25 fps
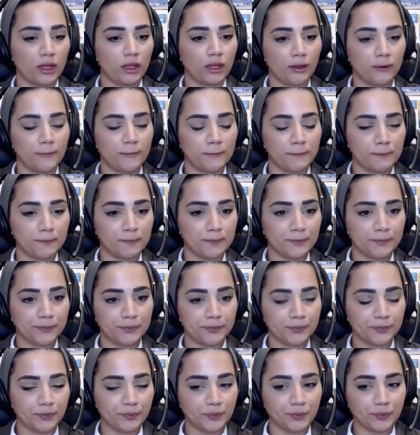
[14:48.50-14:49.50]

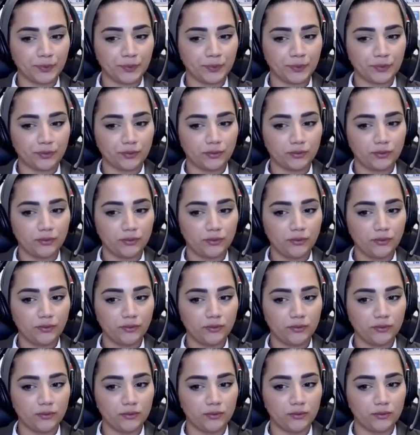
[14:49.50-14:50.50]

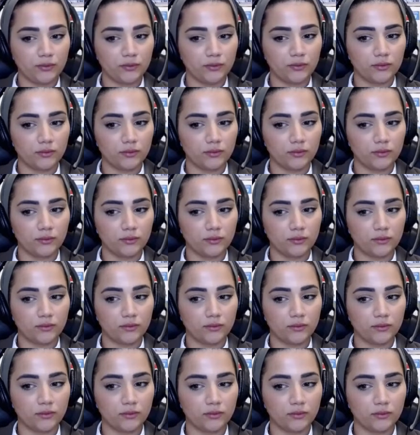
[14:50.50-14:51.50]

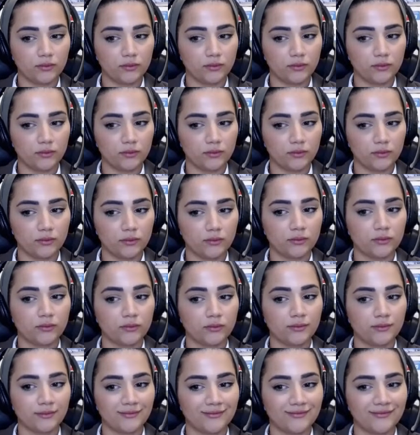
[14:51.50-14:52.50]

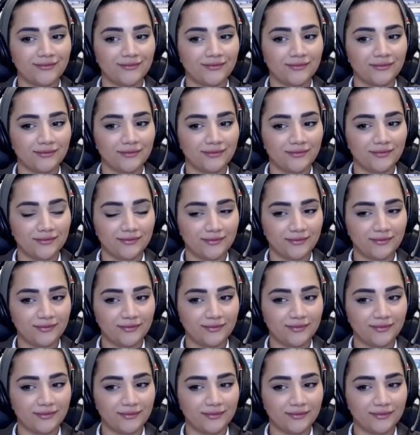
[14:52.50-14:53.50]

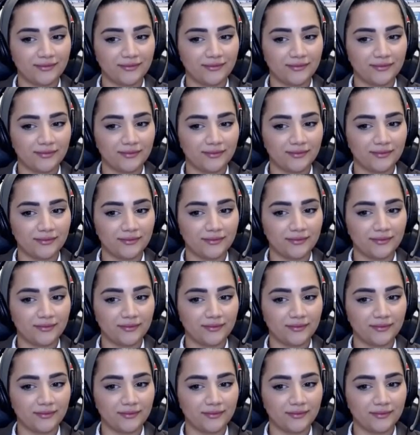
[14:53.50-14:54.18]
[no speech]